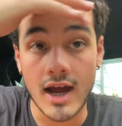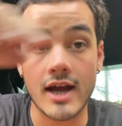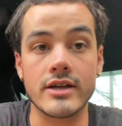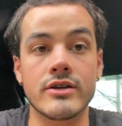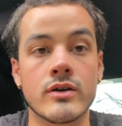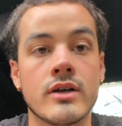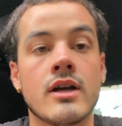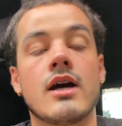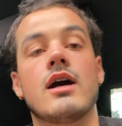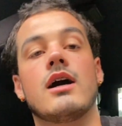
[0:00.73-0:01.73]
How you
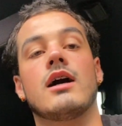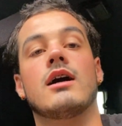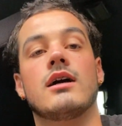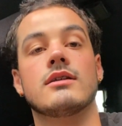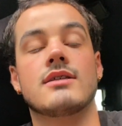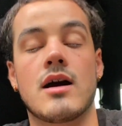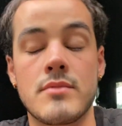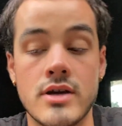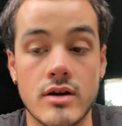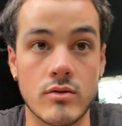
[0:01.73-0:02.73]
doing?
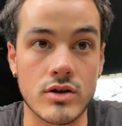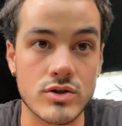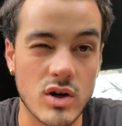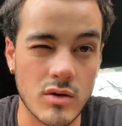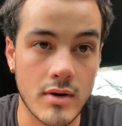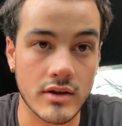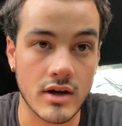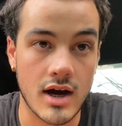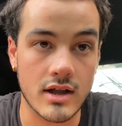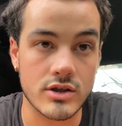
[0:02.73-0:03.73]
Tommy here. I want to talk about
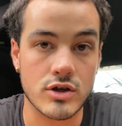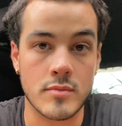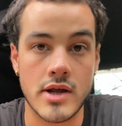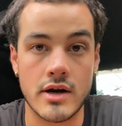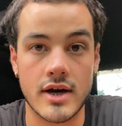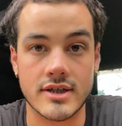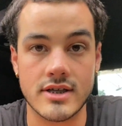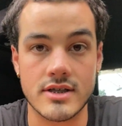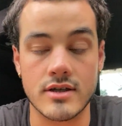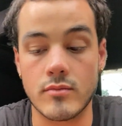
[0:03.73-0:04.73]
the Holley Terminator X
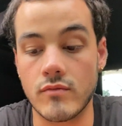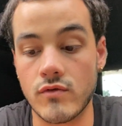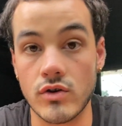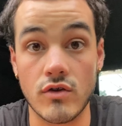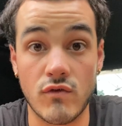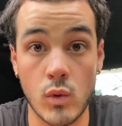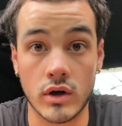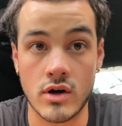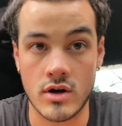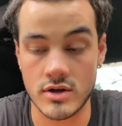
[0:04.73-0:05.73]
system for the
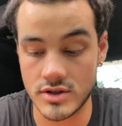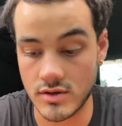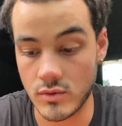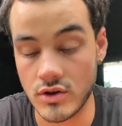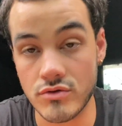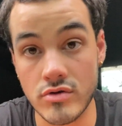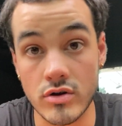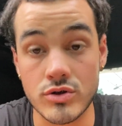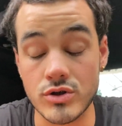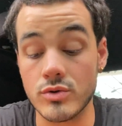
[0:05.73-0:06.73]
Ford cars with the
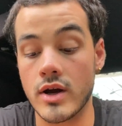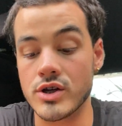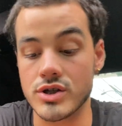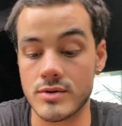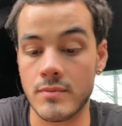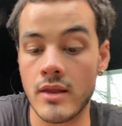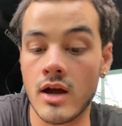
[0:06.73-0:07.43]
302 engine.